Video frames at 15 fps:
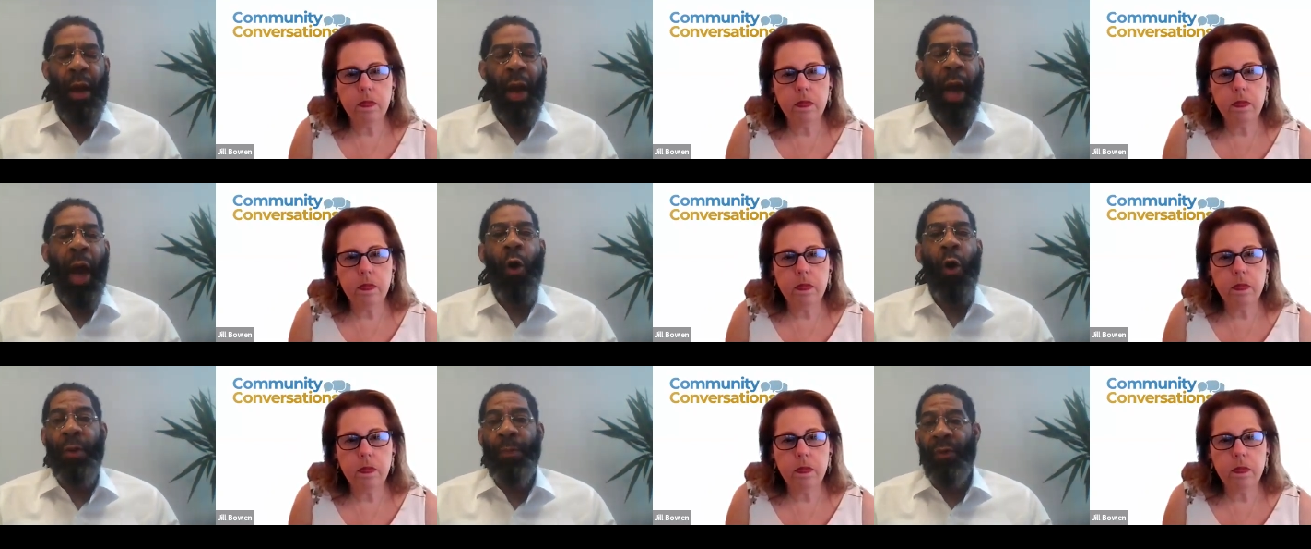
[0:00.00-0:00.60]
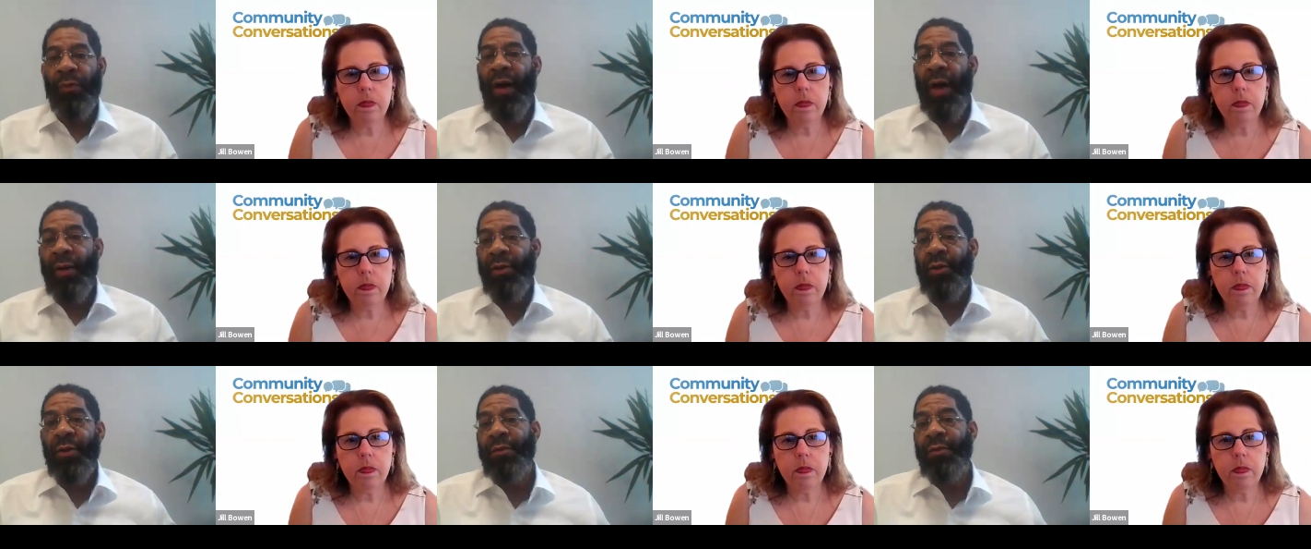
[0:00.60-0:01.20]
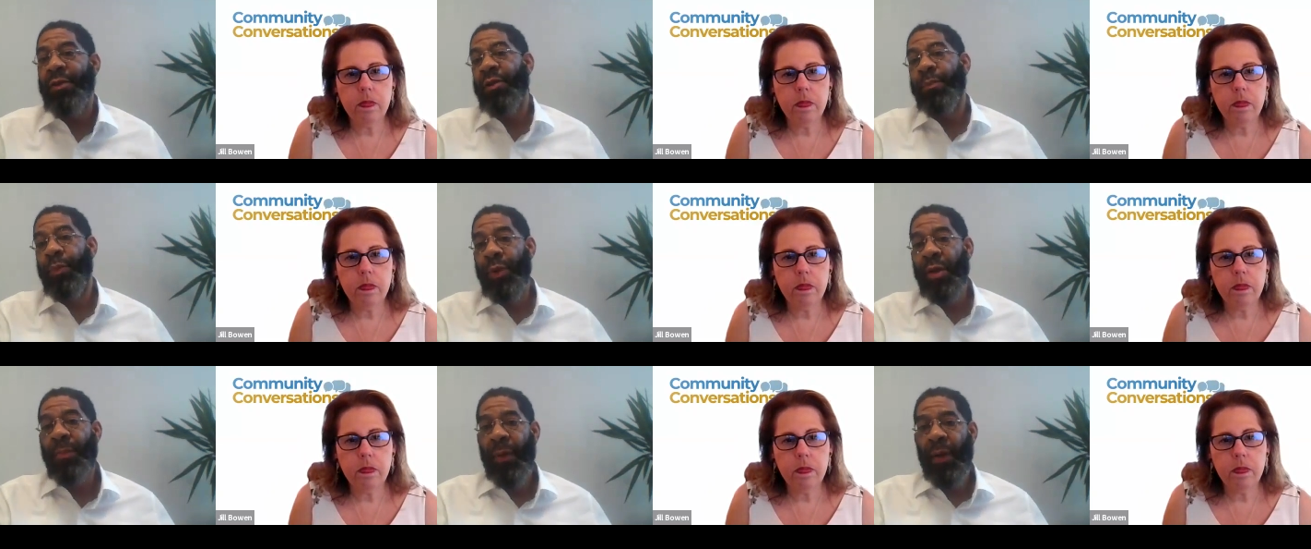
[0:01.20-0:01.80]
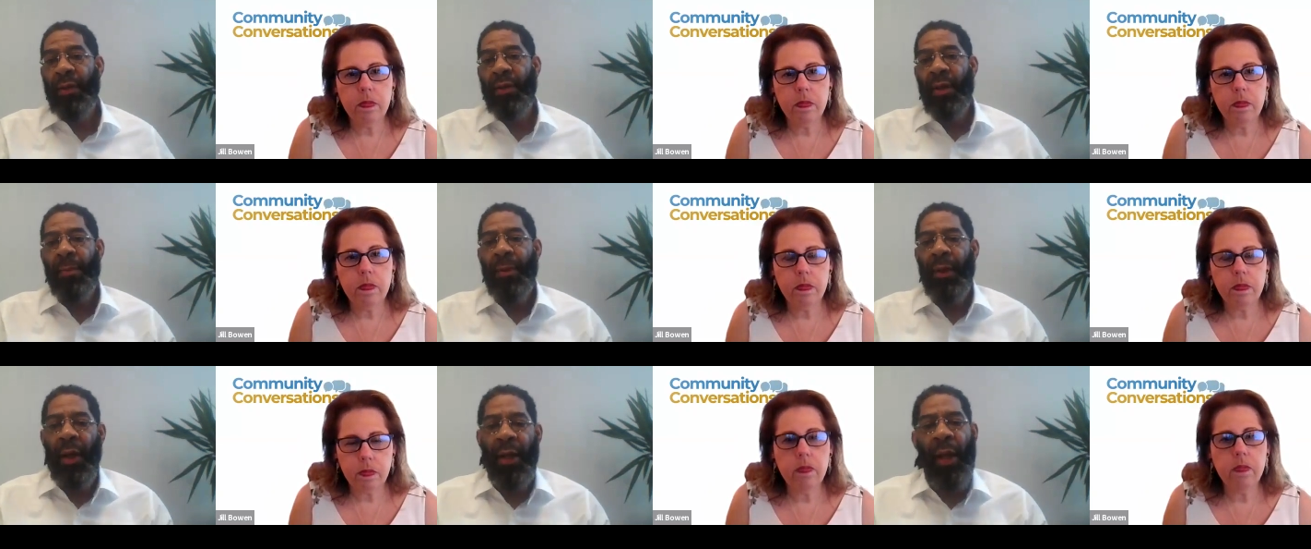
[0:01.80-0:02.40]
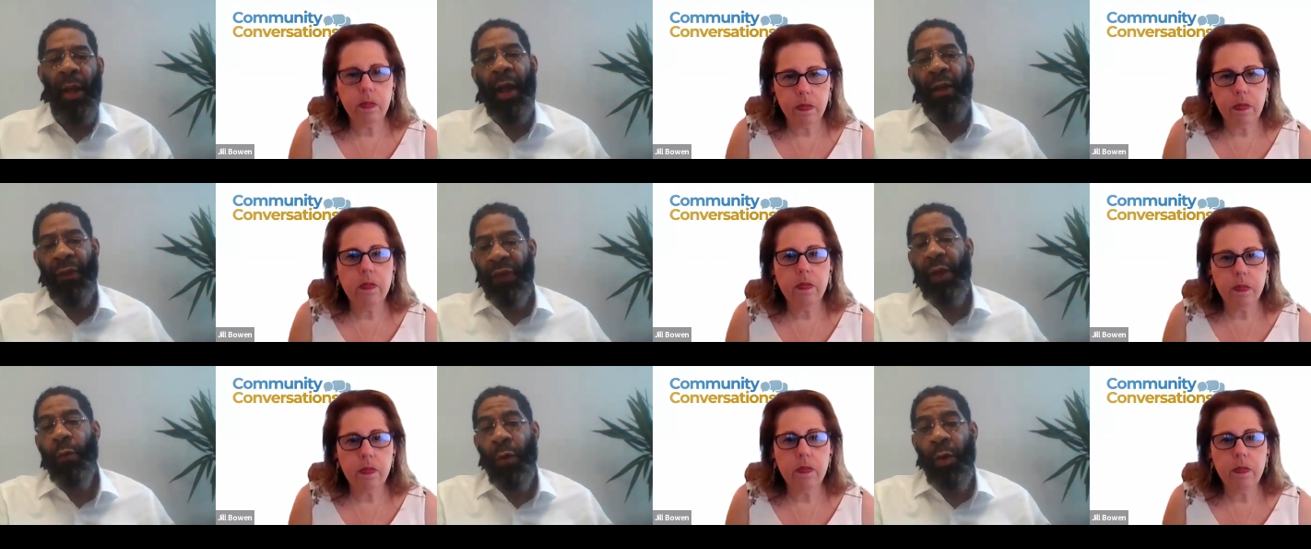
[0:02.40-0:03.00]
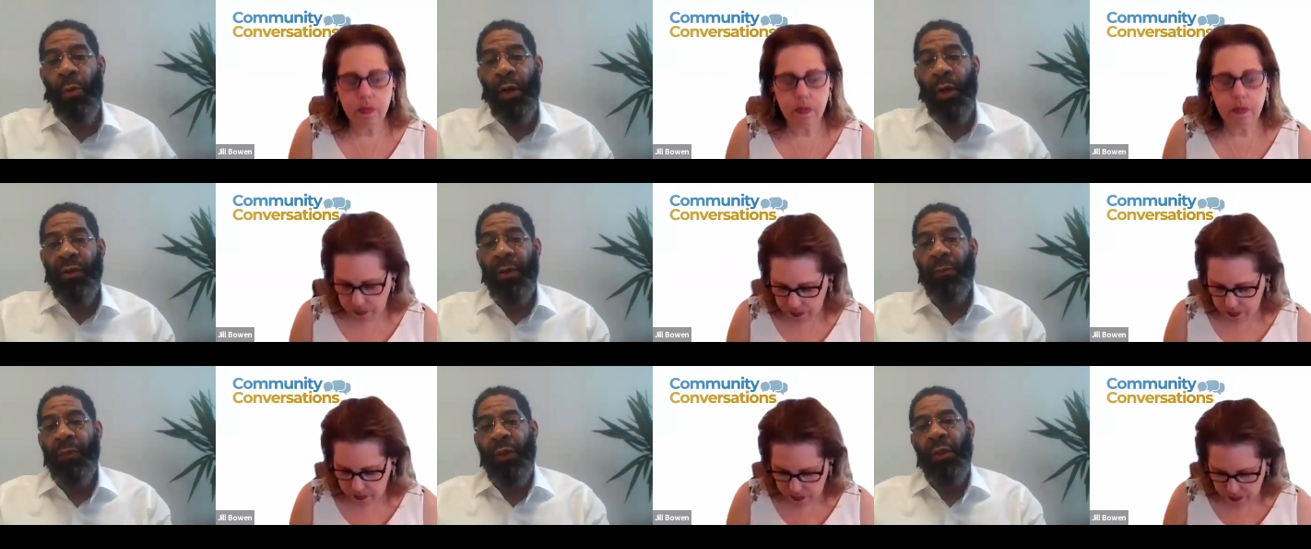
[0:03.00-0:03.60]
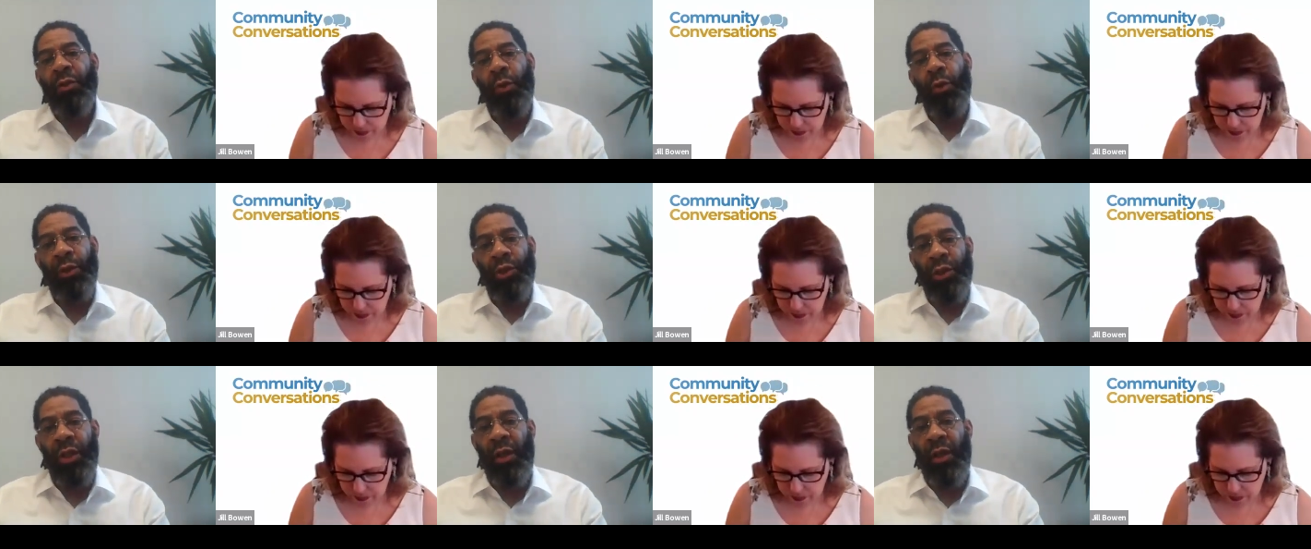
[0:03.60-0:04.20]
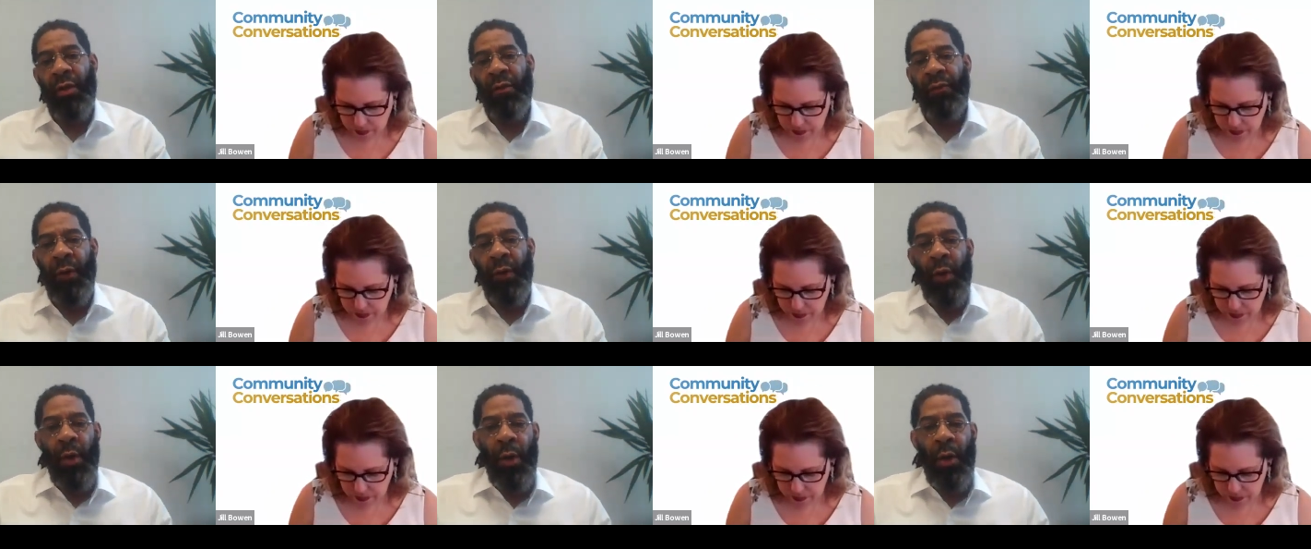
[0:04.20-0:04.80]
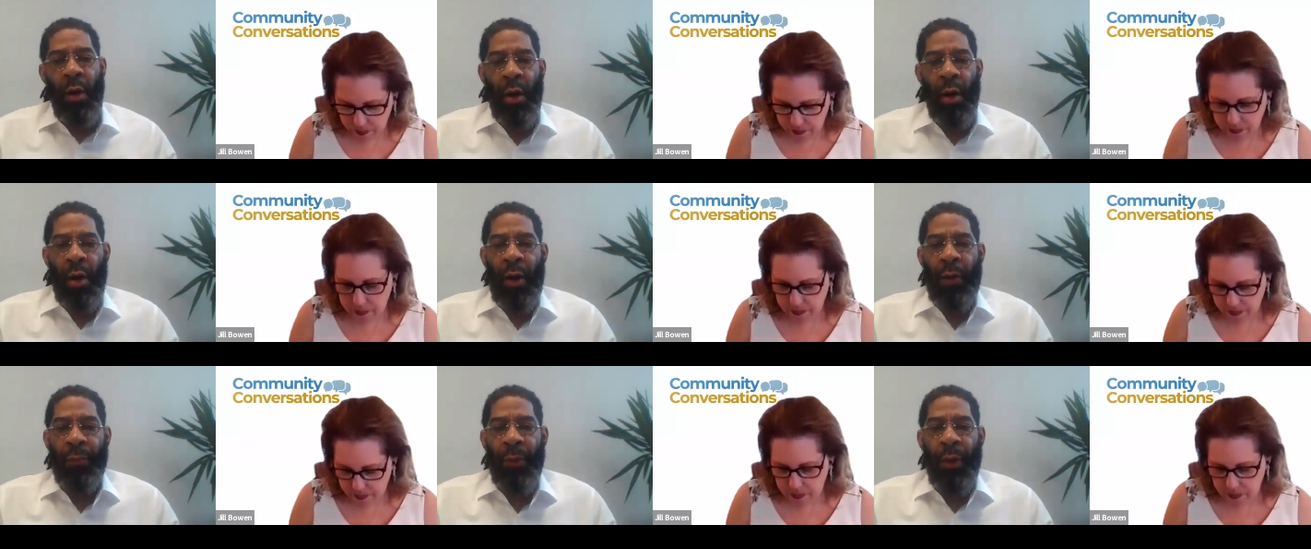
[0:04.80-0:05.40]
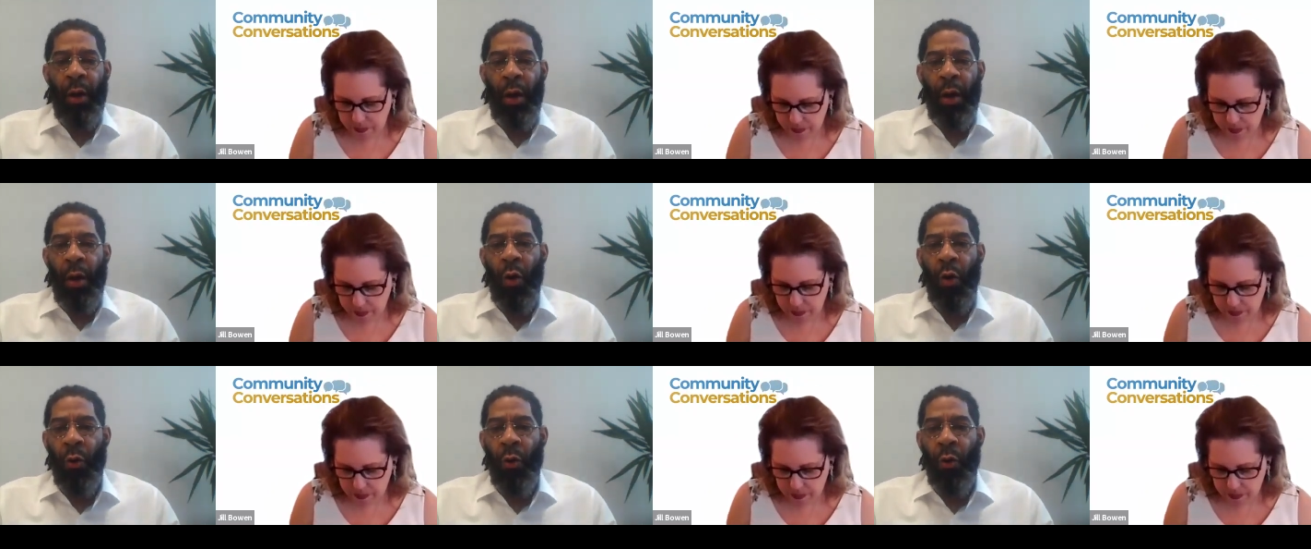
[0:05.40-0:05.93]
Speaker 1: uh, how we provided services pre-pandemic, I, I, think we were attempting to achieve um, uh,